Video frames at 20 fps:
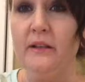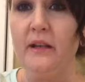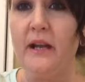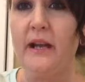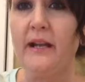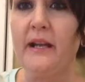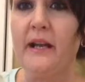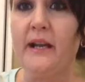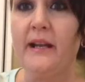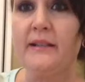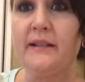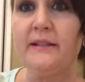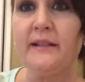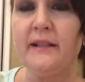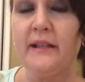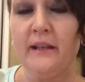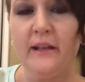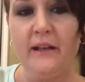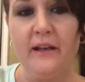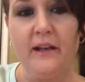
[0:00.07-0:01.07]
Hi guys,
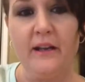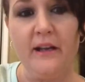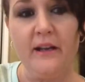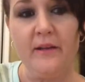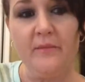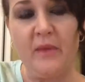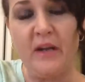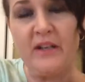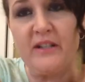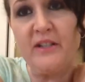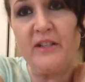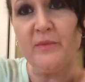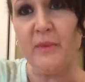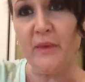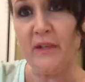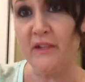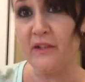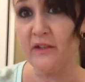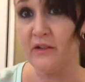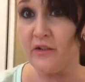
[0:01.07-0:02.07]
I just
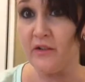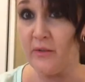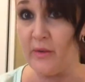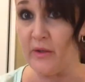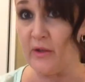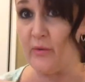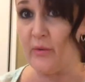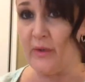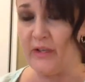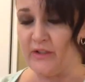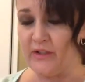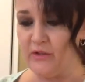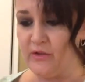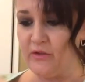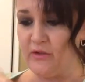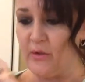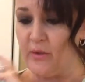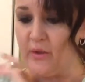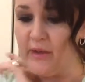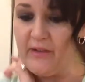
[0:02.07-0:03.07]
wanted to do a quick
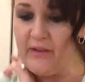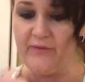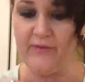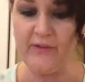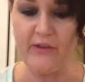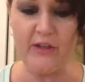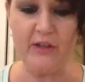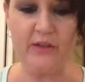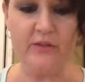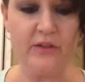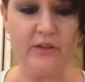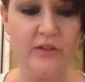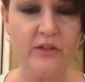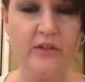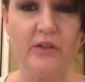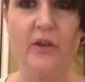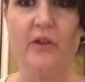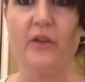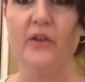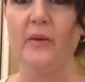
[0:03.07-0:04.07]
tutorial for you to
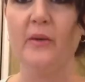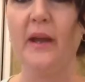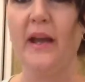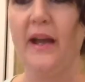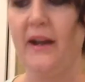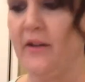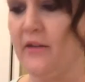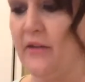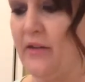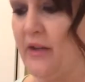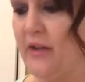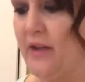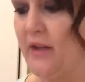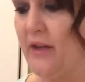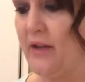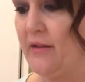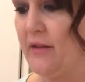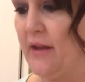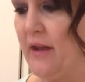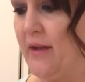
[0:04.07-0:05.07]
show you how
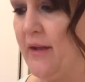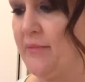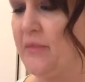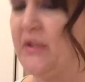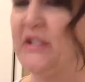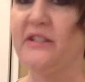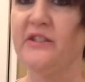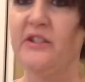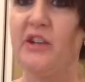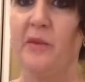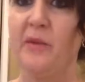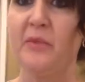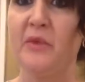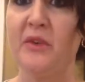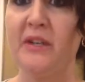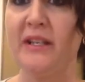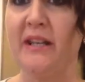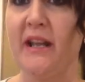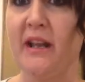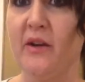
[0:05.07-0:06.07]
these
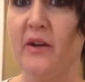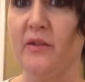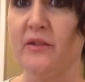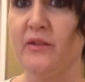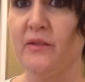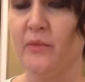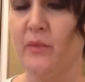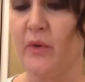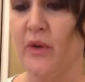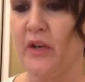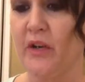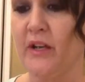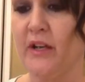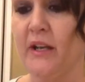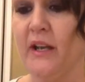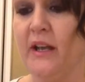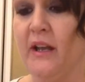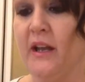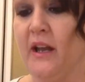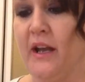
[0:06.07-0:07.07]
Jamberry nails work.
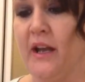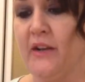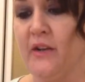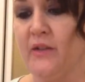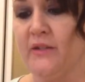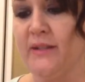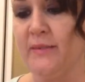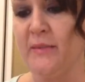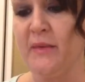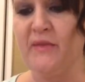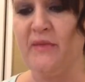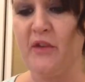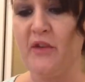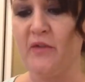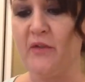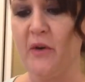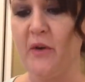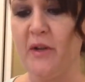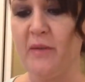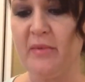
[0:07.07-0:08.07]
I know some of you
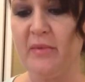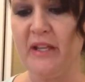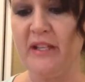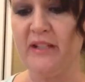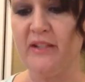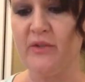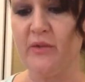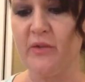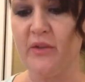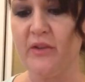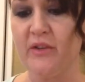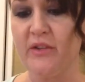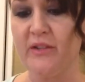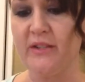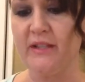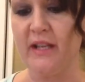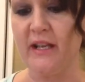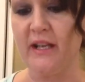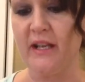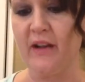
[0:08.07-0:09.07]
have already placed
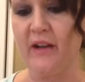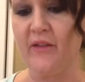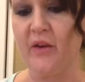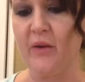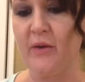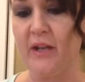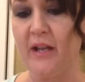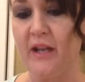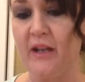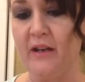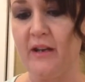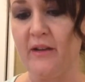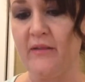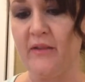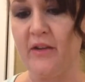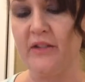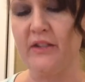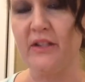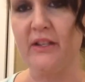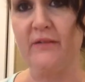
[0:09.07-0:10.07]
orders, and I've
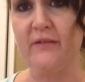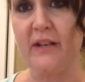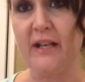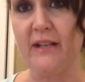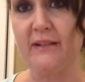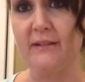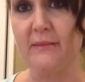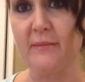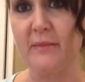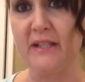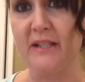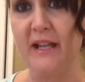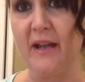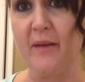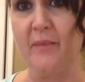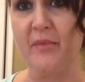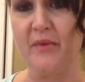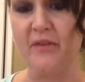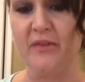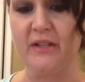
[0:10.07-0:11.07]
also given out some
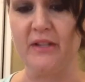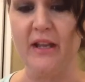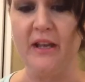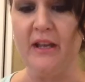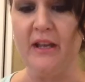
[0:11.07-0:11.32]
samples.